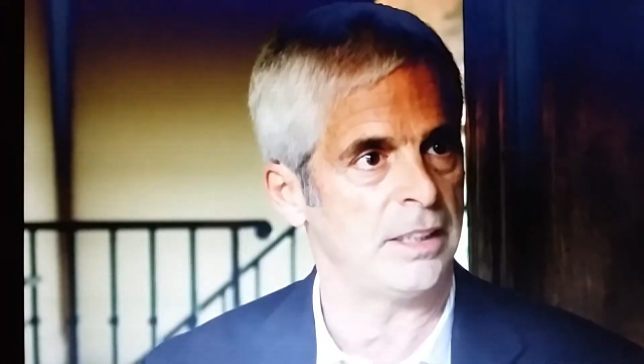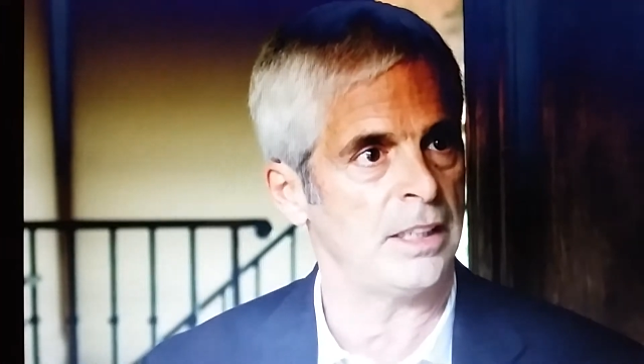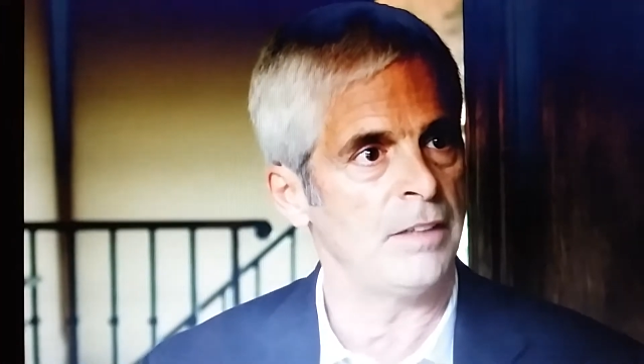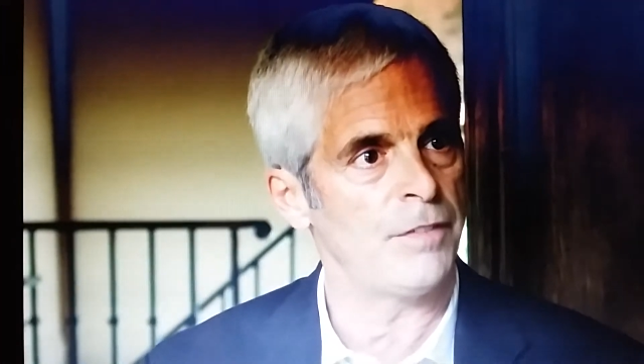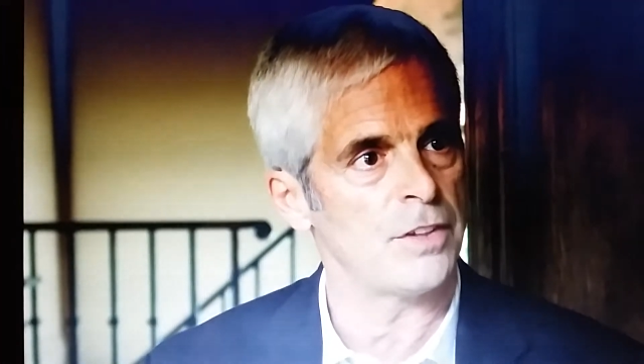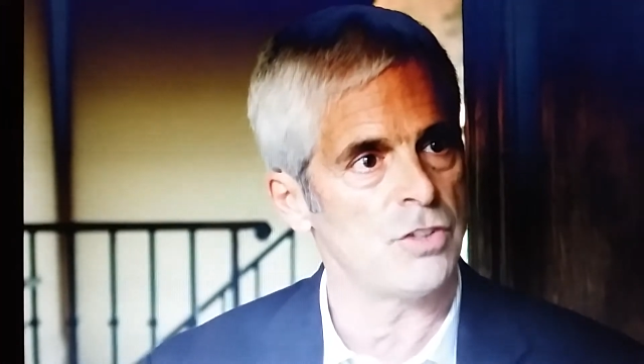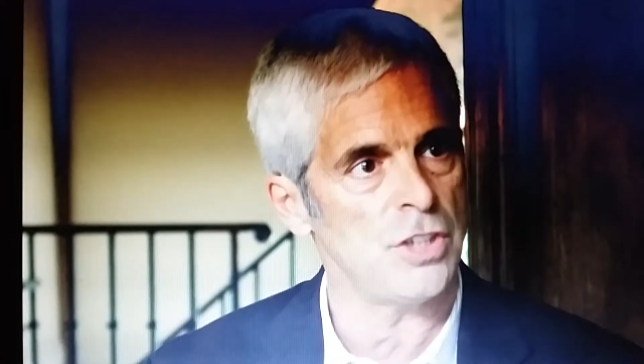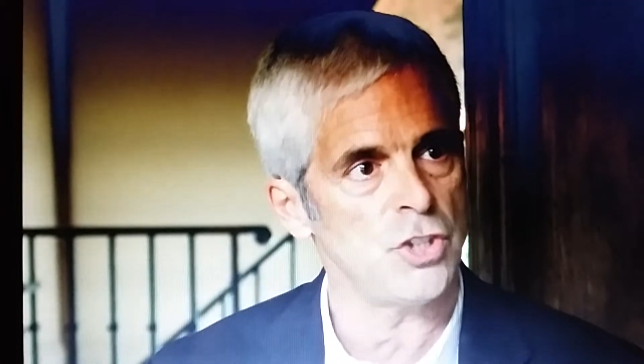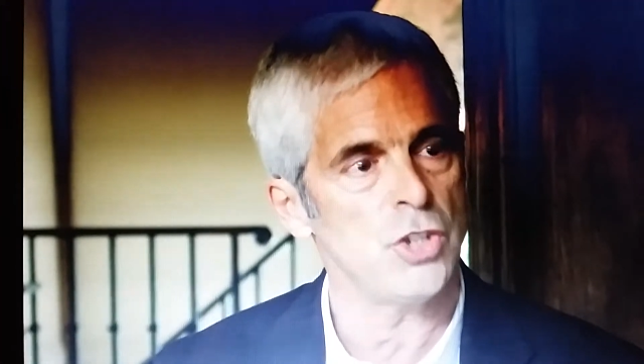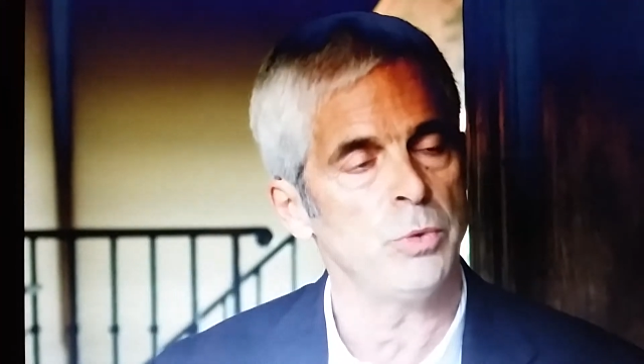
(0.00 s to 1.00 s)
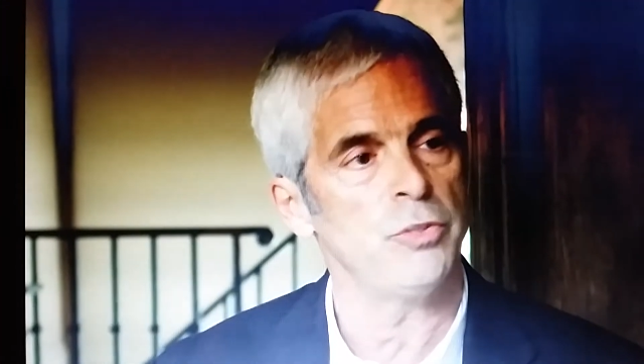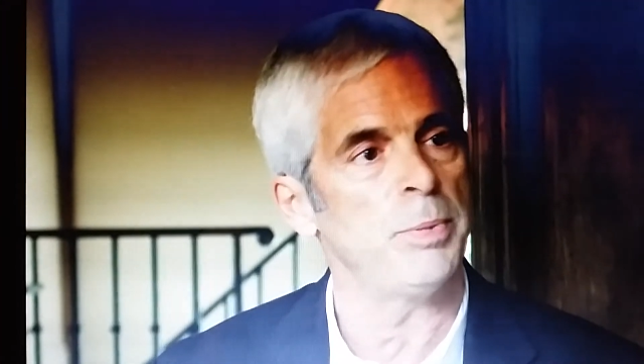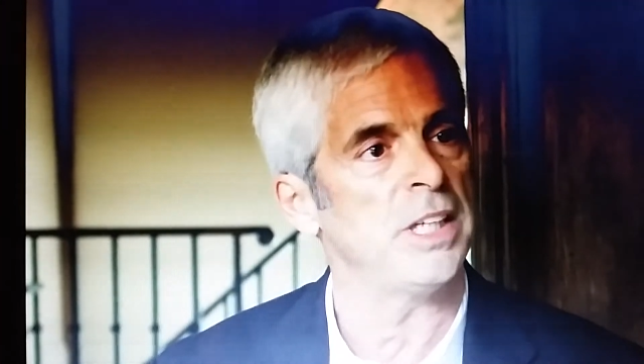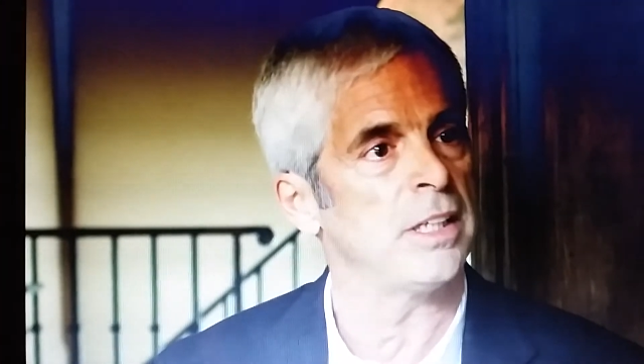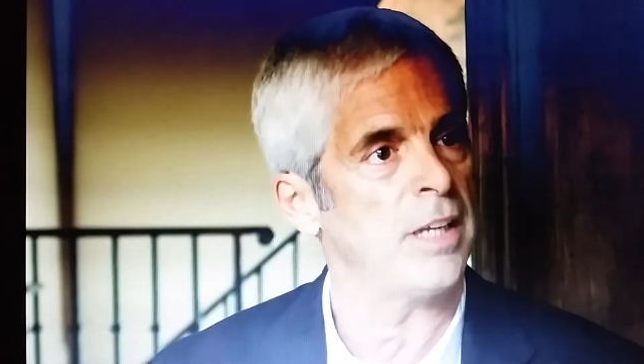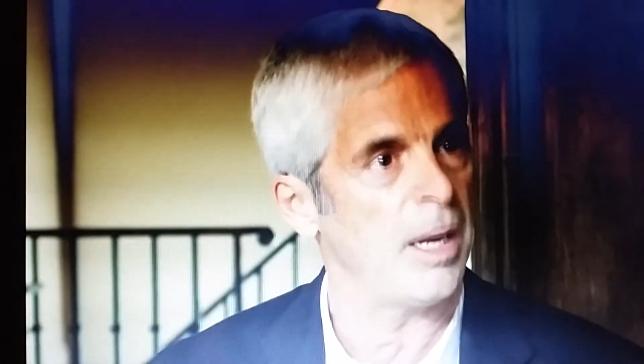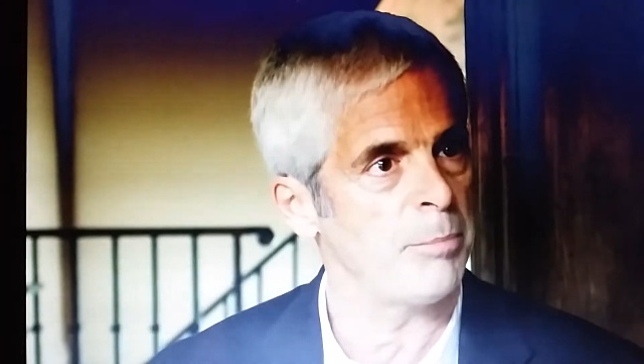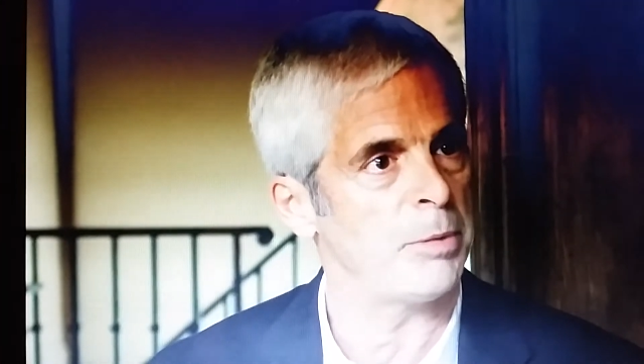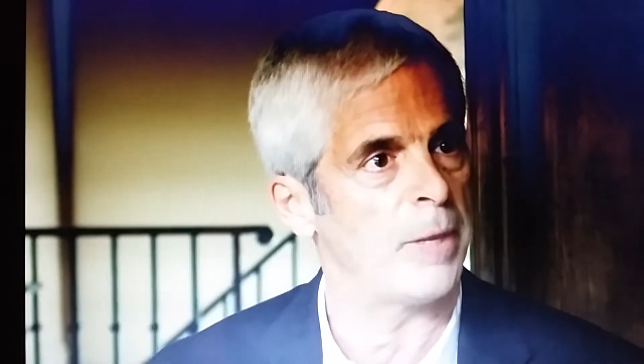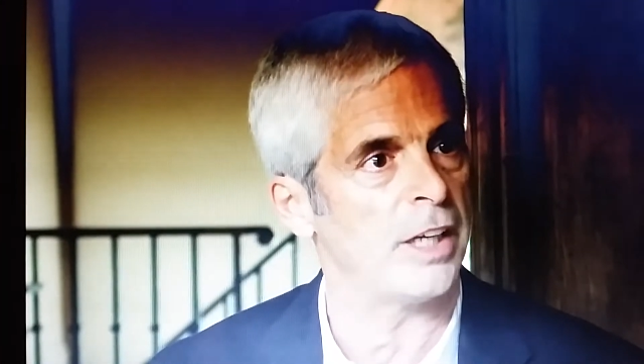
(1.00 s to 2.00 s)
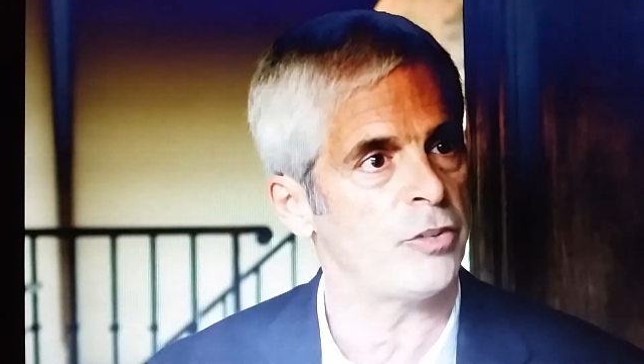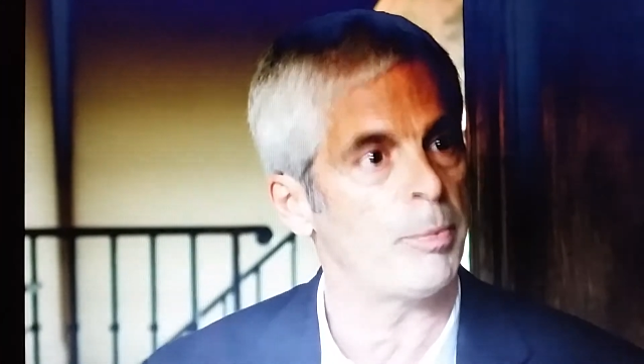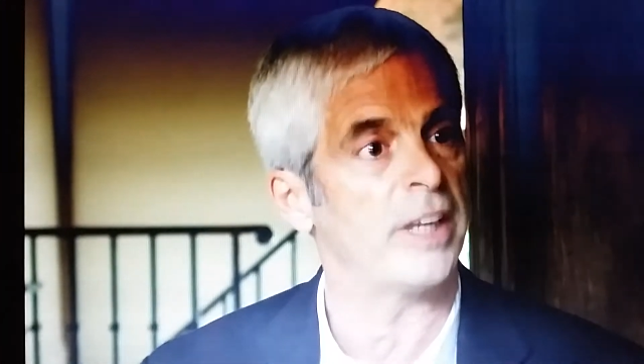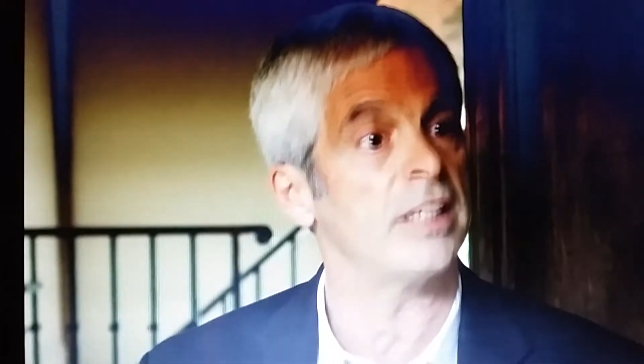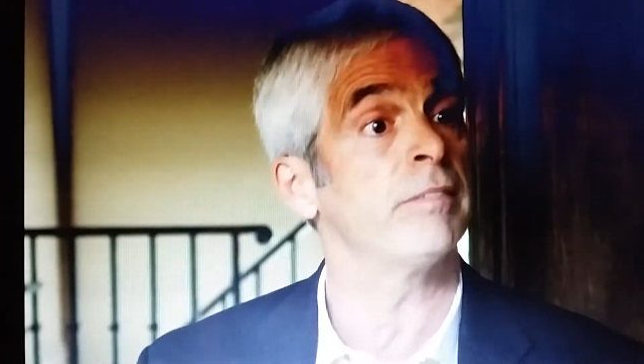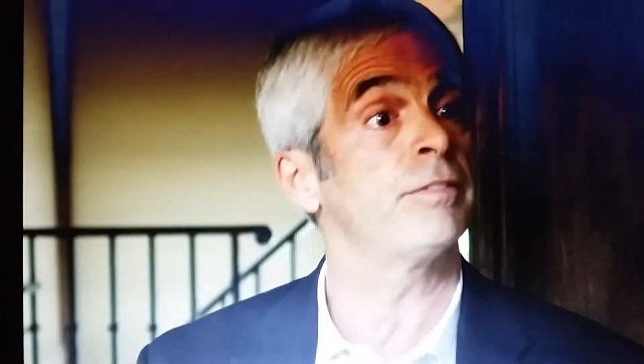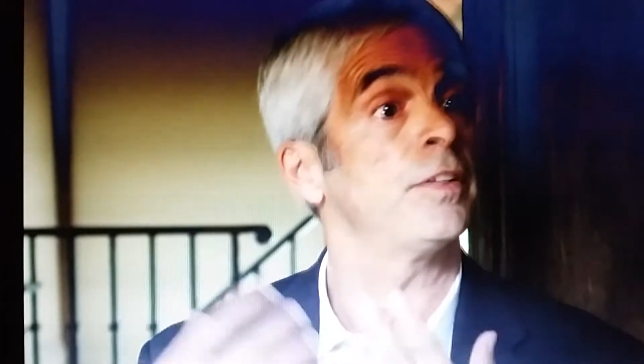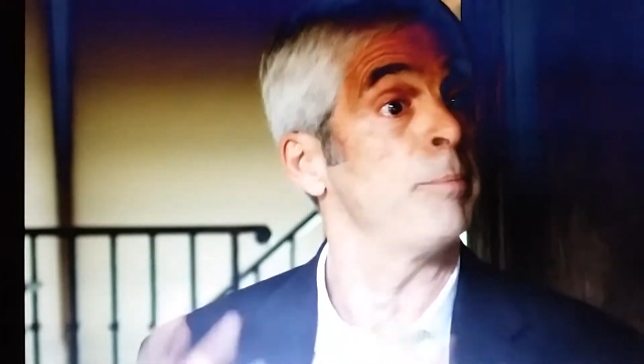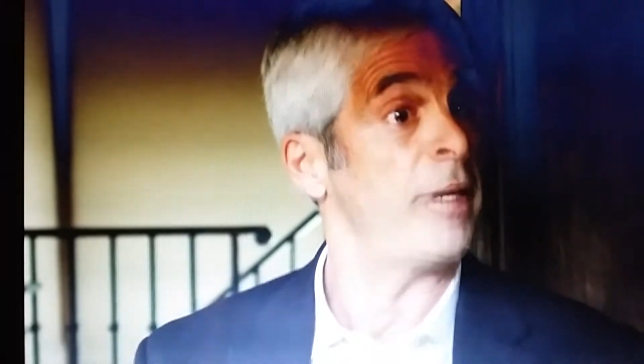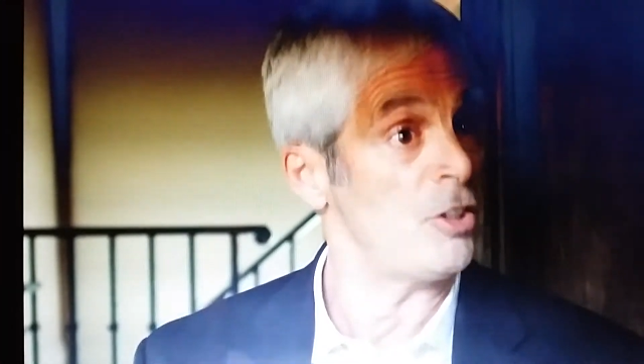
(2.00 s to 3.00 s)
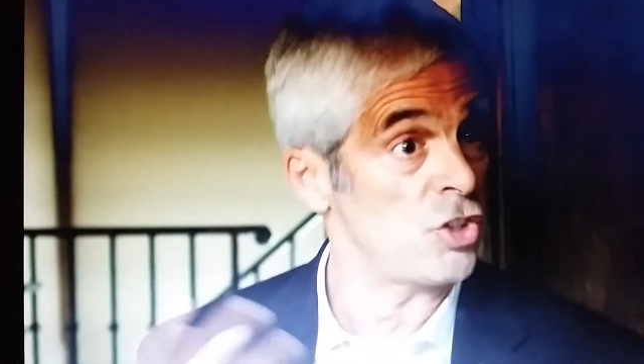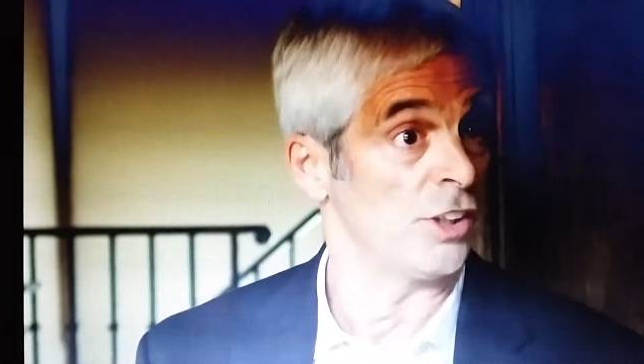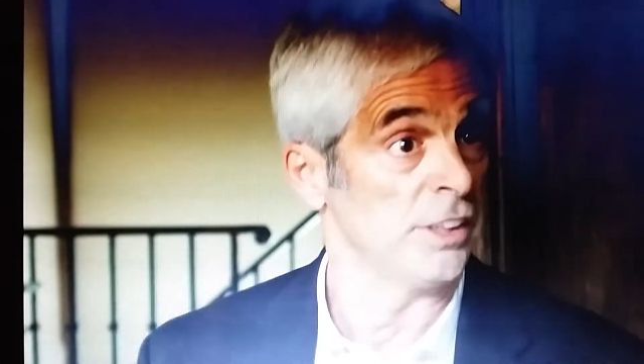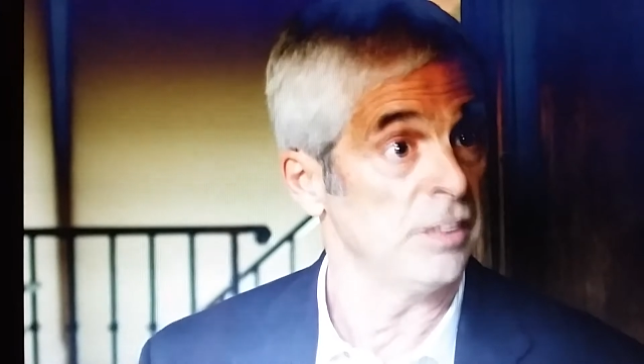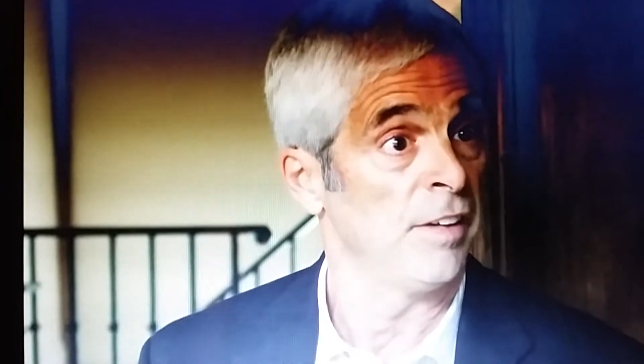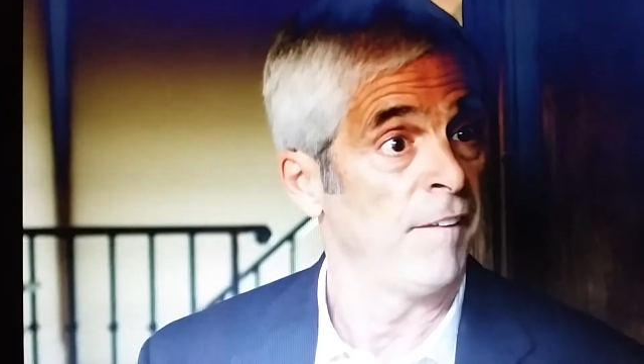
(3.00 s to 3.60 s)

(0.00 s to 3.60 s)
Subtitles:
If the tissue is being compromised by inflammation,